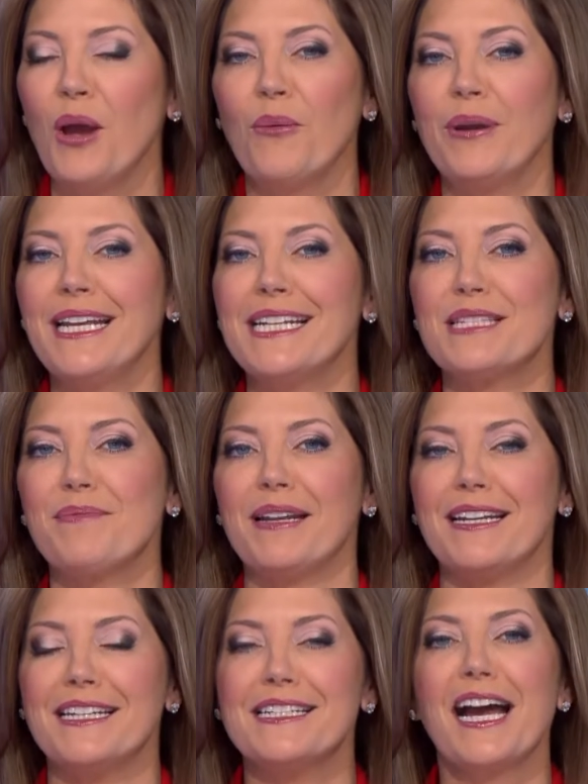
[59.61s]
we need to spend
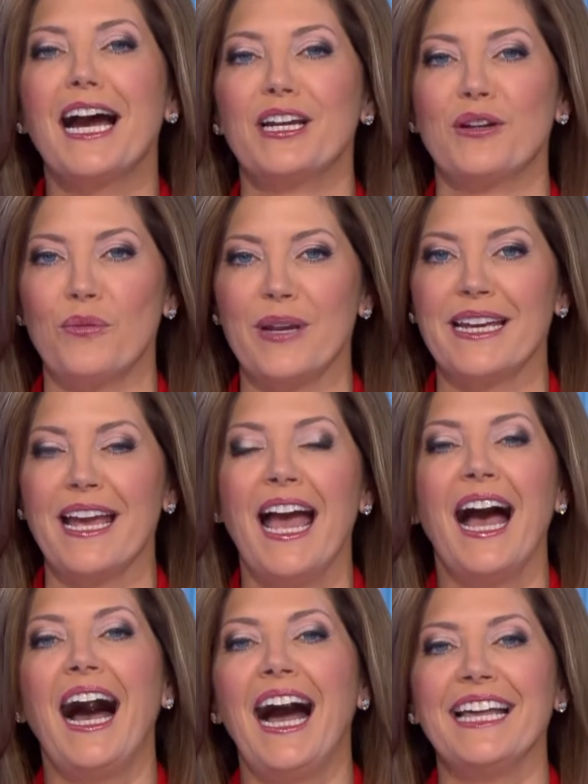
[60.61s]
an entire week
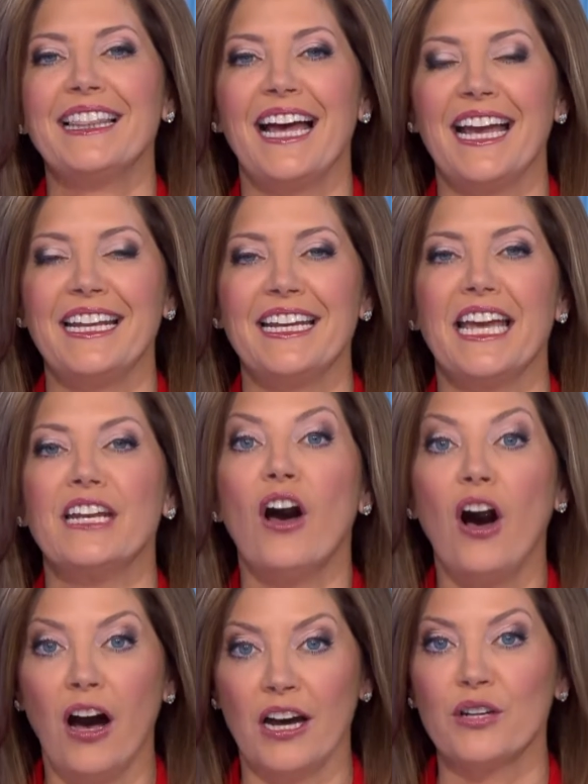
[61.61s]
highlighting and
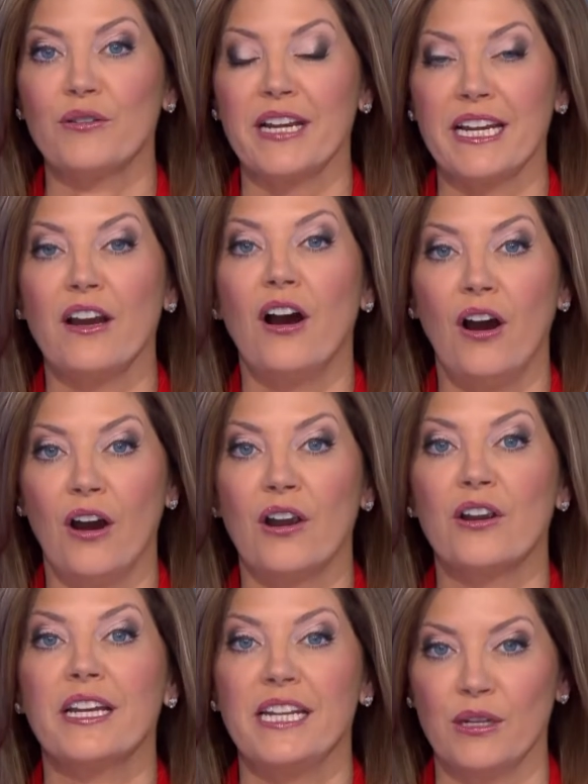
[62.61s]
honoring
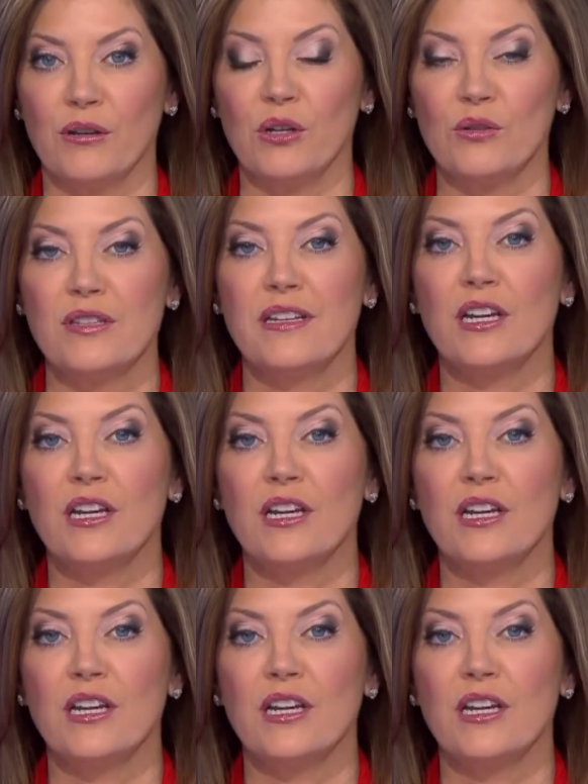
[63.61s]
our heroes